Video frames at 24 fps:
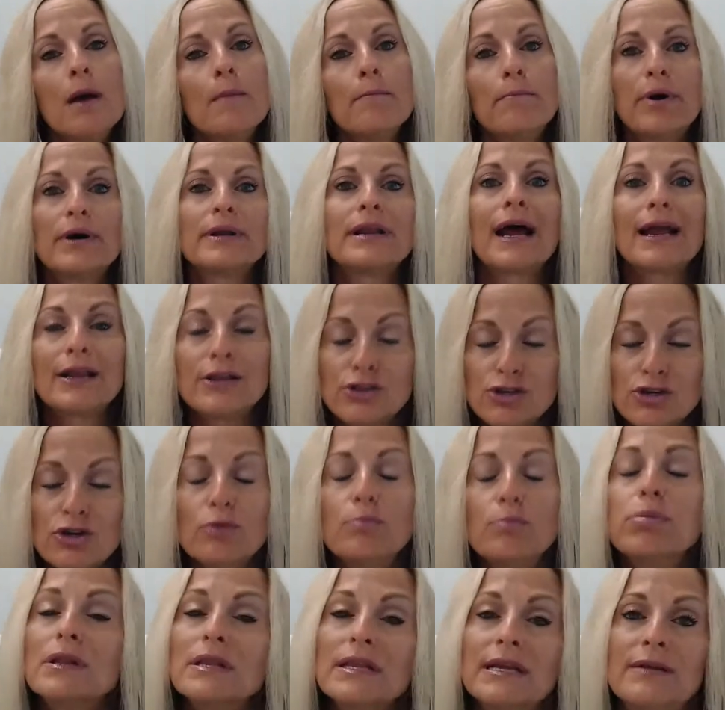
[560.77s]
But I do
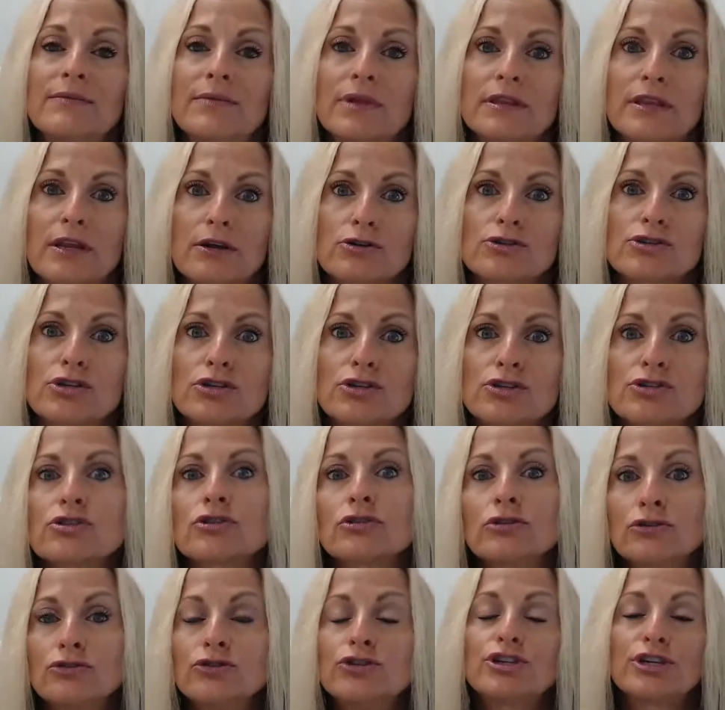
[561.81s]
believe that there's a
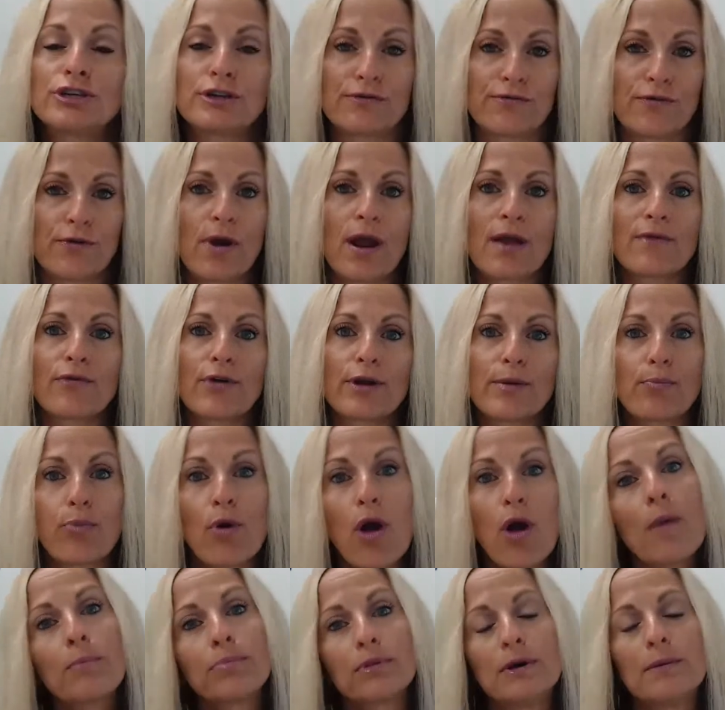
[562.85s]
solution for every
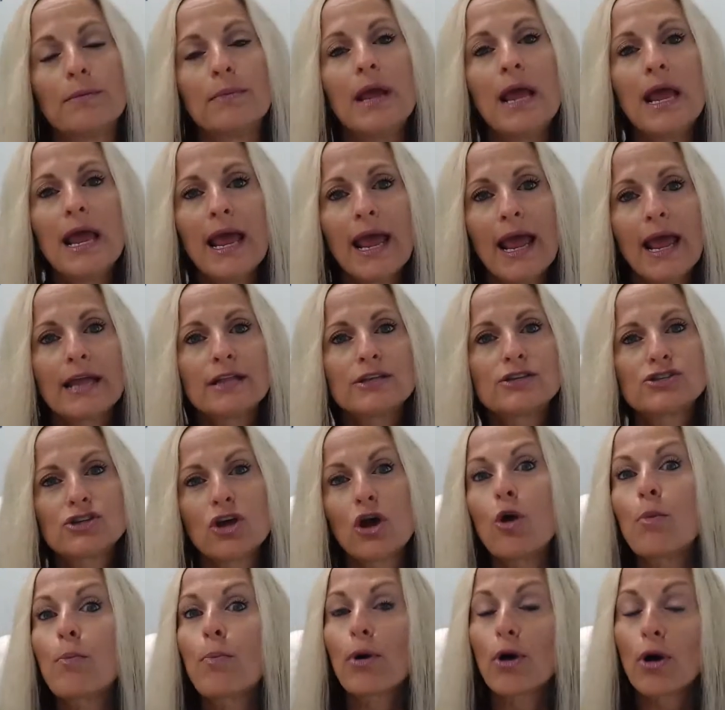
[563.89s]
problem. And
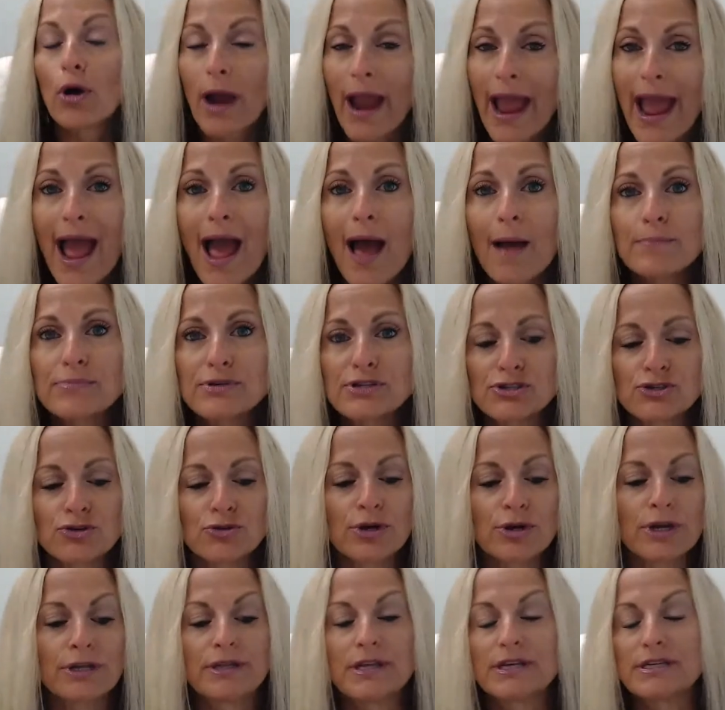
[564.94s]
so perhaps
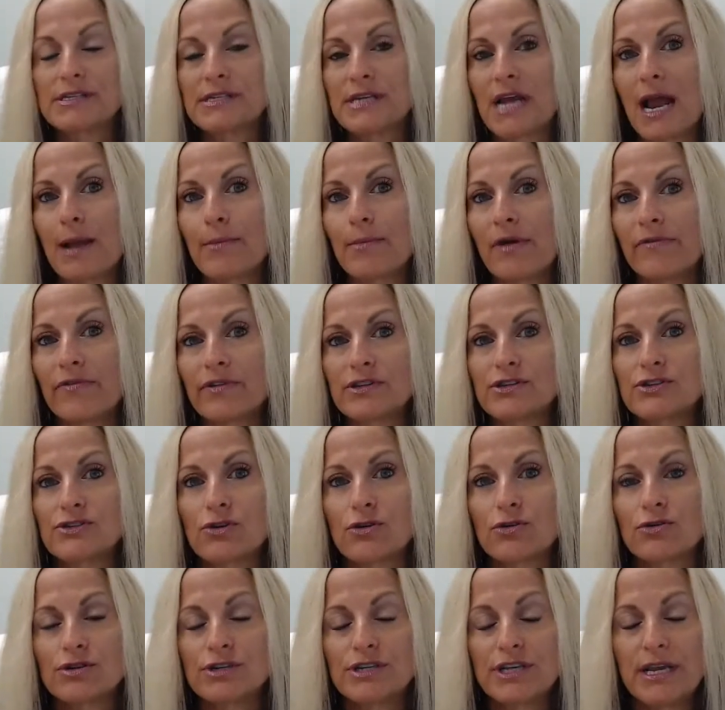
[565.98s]
during this time of
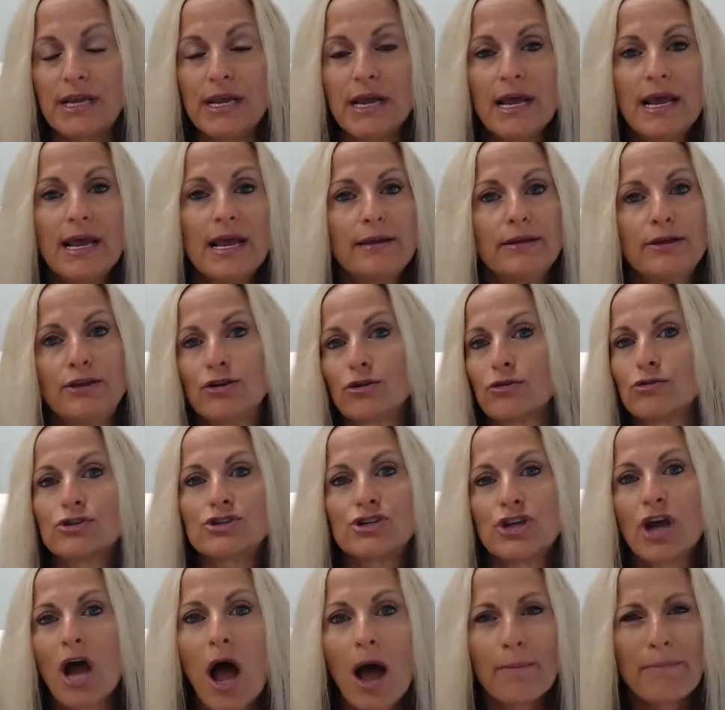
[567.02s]
uncertainty, your
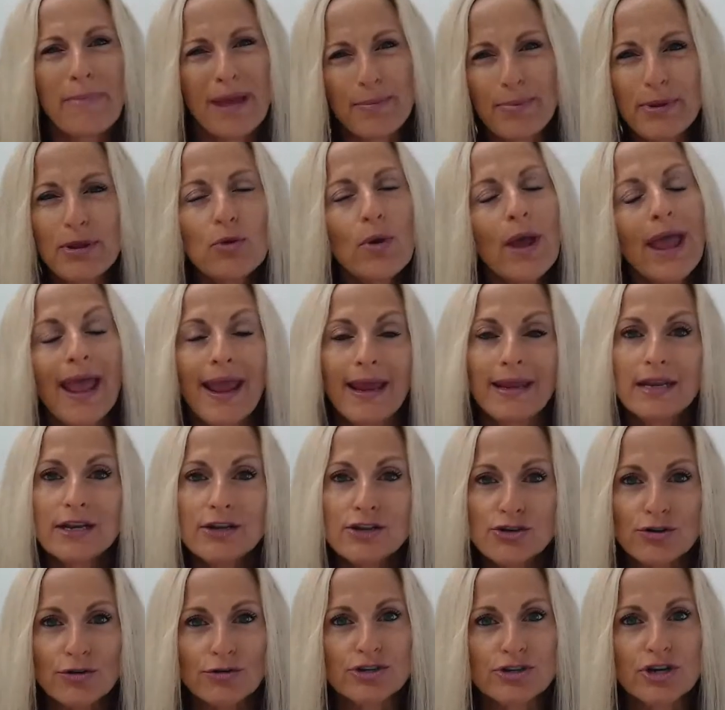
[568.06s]
job, maybe you hated
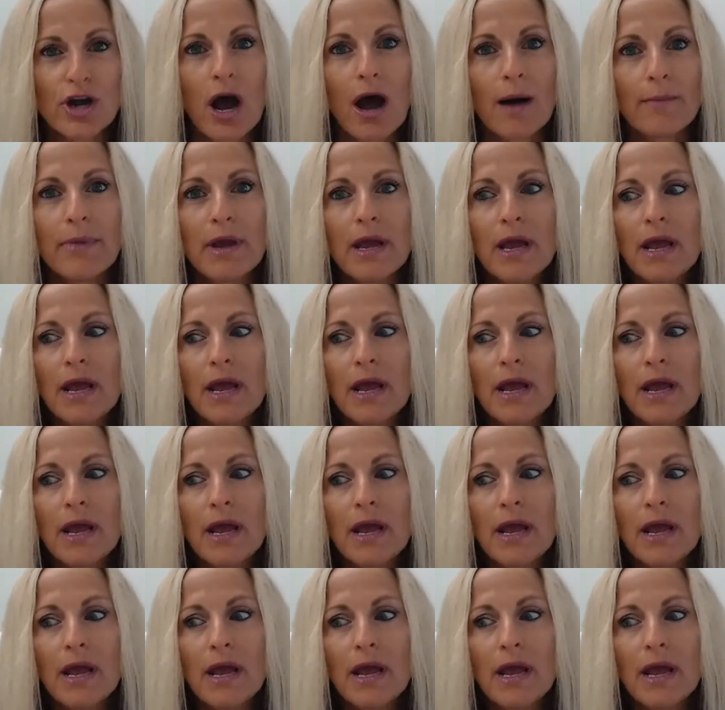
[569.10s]
your job.